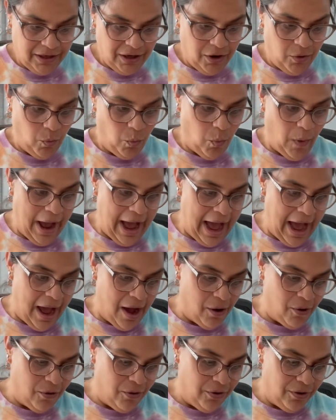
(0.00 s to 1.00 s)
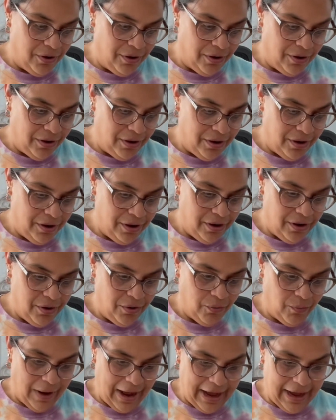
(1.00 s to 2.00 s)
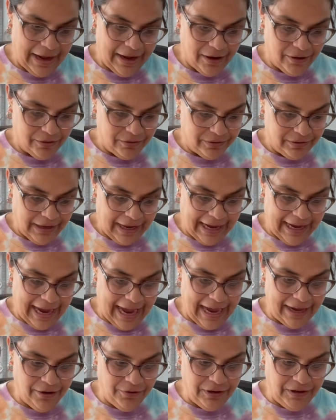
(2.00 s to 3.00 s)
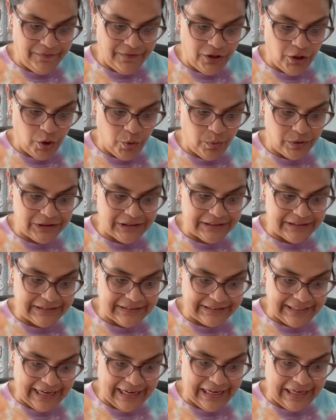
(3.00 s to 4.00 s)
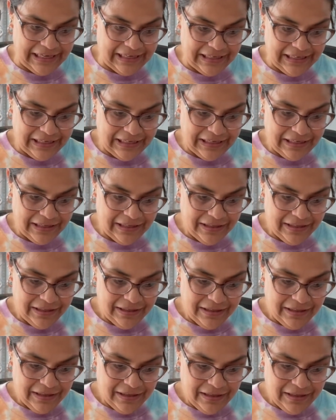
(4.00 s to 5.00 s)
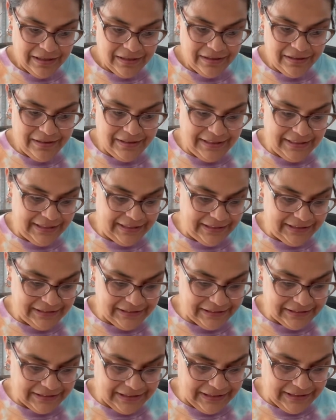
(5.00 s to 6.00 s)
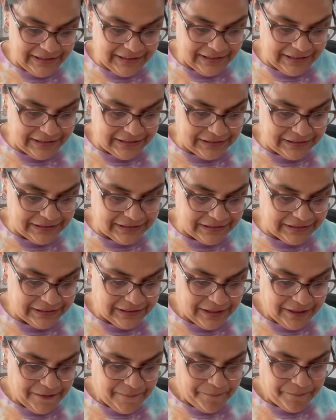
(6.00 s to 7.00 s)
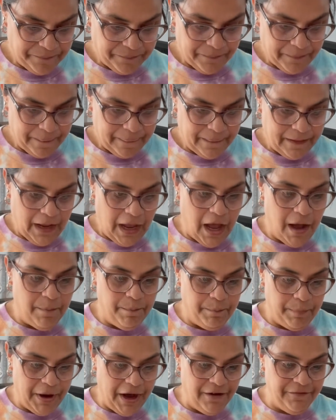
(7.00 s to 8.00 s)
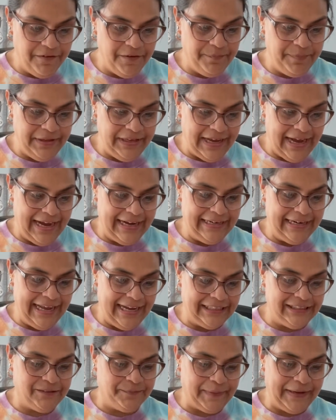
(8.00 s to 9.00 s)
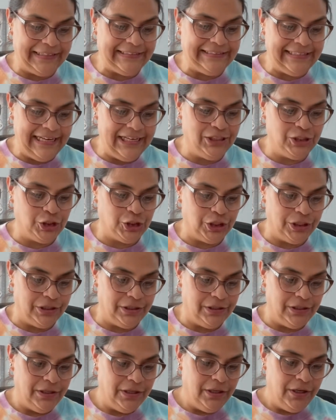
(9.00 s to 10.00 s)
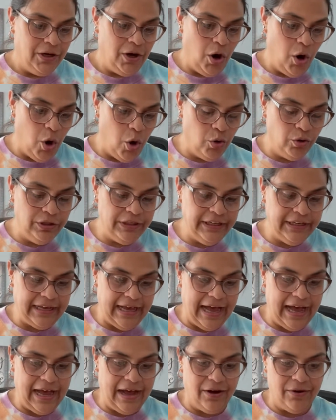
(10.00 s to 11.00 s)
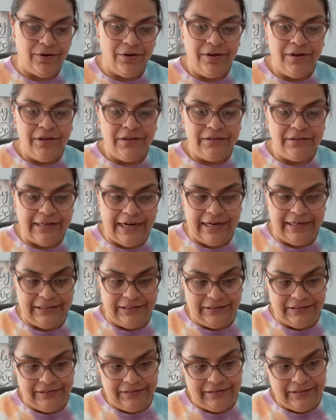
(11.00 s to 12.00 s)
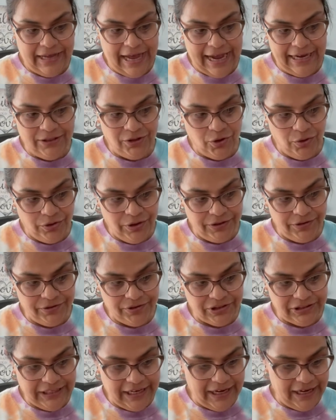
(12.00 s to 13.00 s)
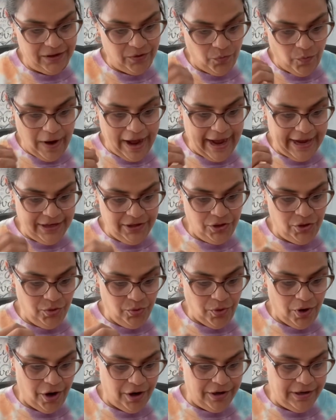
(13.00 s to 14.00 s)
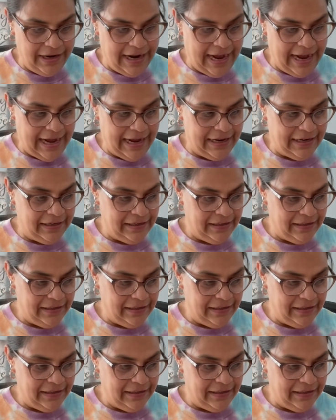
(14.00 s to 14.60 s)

Wow. Wow. I don't even know what to say. This is above and beyond expectation. Holy cow. Donna, I don't understand why you are not.